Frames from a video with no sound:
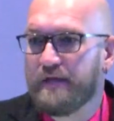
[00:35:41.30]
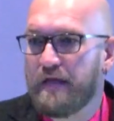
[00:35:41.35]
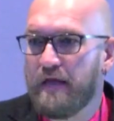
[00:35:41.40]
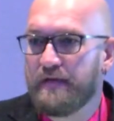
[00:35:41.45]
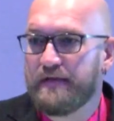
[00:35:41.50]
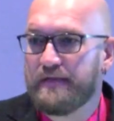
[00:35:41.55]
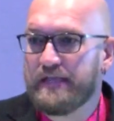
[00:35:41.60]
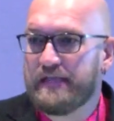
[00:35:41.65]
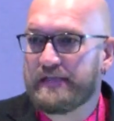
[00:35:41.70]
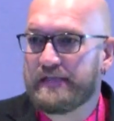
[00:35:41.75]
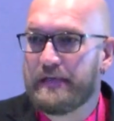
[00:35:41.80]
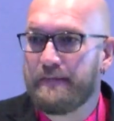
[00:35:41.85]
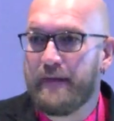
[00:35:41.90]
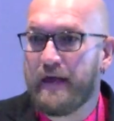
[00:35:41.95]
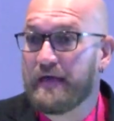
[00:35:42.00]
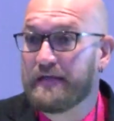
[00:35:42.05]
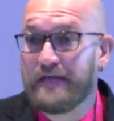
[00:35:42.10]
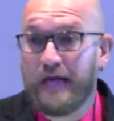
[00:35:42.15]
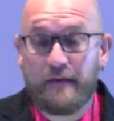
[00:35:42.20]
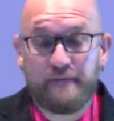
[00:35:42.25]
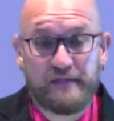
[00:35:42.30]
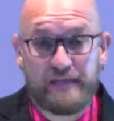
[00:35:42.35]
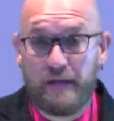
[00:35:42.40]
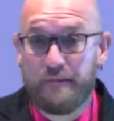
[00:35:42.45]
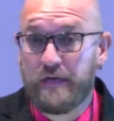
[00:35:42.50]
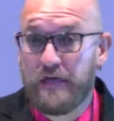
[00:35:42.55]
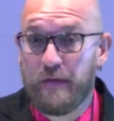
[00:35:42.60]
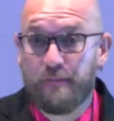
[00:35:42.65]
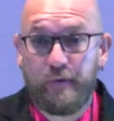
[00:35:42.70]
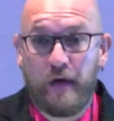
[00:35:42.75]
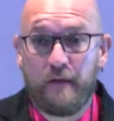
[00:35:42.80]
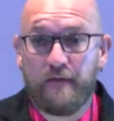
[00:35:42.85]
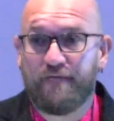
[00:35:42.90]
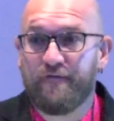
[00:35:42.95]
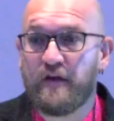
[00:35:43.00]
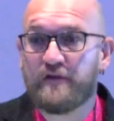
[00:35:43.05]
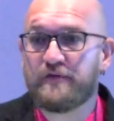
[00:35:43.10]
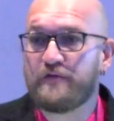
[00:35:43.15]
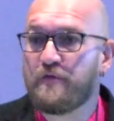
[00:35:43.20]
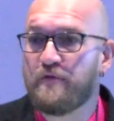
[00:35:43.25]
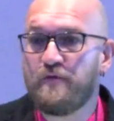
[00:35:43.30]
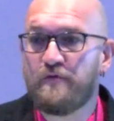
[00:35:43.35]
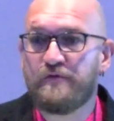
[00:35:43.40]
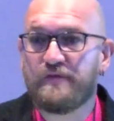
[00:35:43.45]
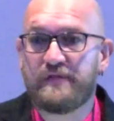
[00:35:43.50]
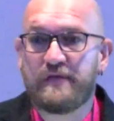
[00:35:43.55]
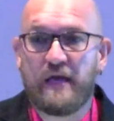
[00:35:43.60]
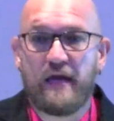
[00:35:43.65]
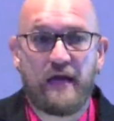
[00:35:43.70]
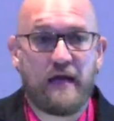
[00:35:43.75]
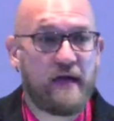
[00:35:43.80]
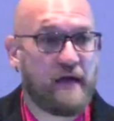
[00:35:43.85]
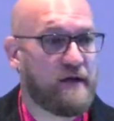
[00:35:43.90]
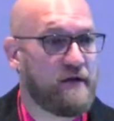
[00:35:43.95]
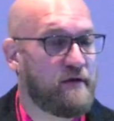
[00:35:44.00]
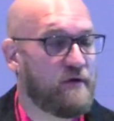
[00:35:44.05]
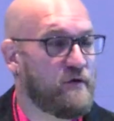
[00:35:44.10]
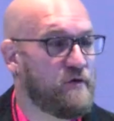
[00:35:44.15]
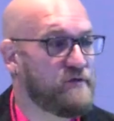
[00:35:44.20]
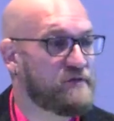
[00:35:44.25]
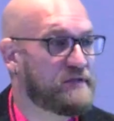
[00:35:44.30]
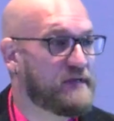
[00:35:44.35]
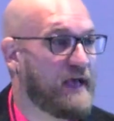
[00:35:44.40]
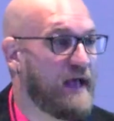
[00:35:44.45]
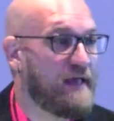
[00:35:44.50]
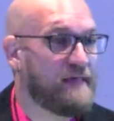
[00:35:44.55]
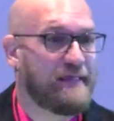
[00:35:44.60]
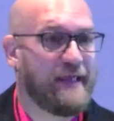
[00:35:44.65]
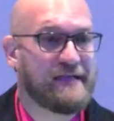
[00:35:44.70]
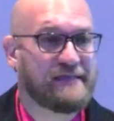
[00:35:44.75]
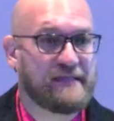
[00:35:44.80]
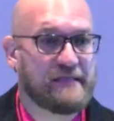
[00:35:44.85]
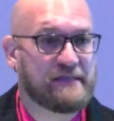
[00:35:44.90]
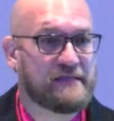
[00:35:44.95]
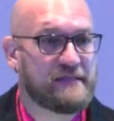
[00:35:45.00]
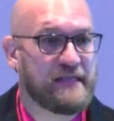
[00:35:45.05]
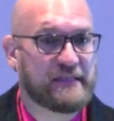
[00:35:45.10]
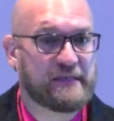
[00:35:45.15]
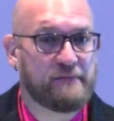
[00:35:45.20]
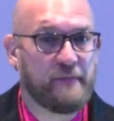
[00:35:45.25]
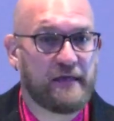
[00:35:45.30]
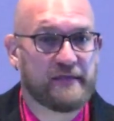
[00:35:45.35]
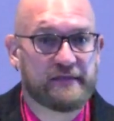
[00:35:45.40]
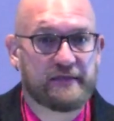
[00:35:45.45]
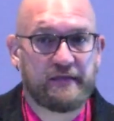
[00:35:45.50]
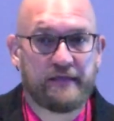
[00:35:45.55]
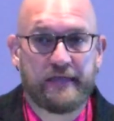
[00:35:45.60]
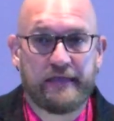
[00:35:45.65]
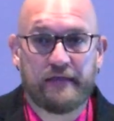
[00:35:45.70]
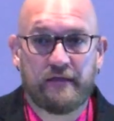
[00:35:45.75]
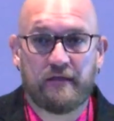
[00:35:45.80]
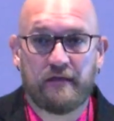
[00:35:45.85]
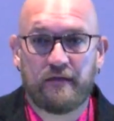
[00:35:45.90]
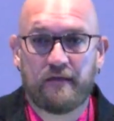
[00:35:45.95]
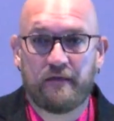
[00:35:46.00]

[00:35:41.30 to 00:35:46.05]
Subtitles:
a decent amount of time. Some of you are probably fresh. Who's got less than 6 months clean?